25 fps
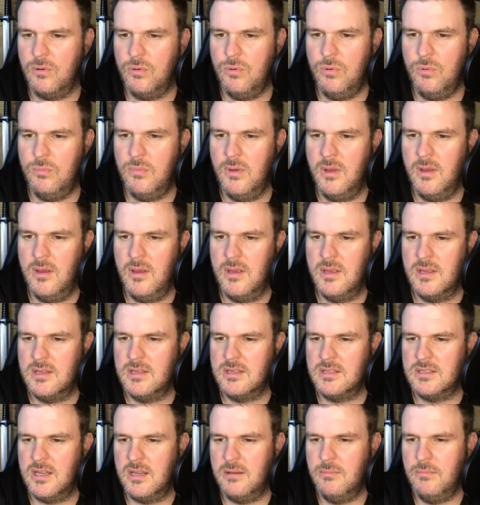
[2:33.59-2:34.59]
Oh,
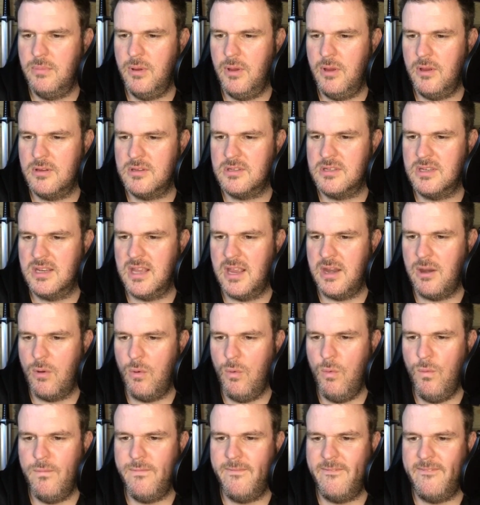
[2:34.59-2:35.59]
same person again.
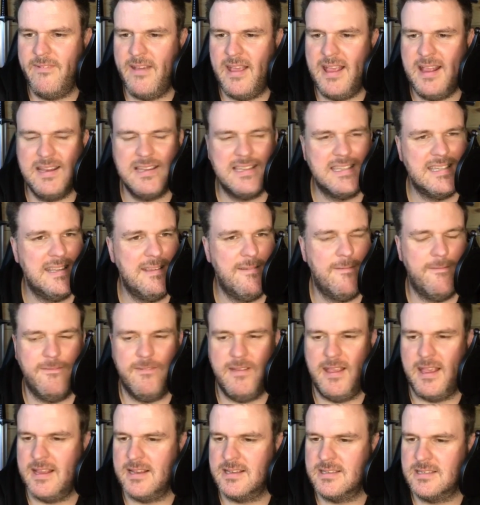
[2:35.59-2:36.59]
All fancy
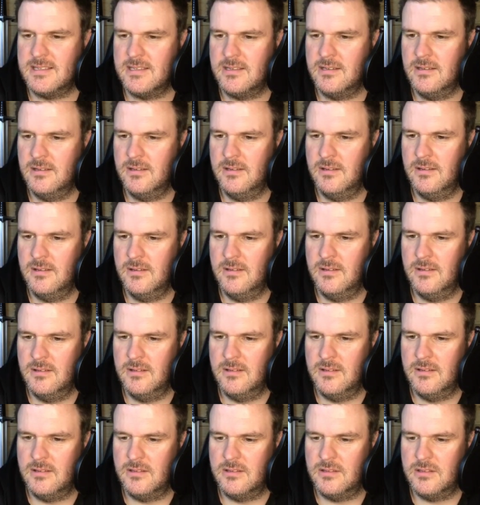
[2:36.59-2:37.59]
fet.
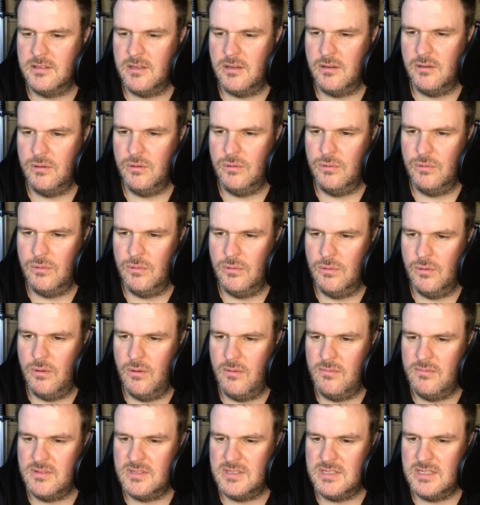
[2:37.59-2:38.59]
So
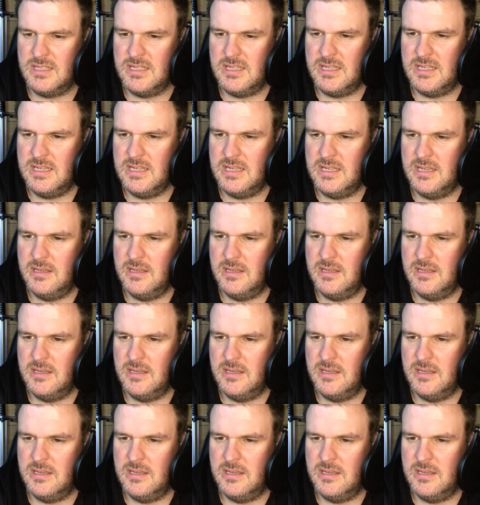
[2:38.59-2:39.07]
obviously,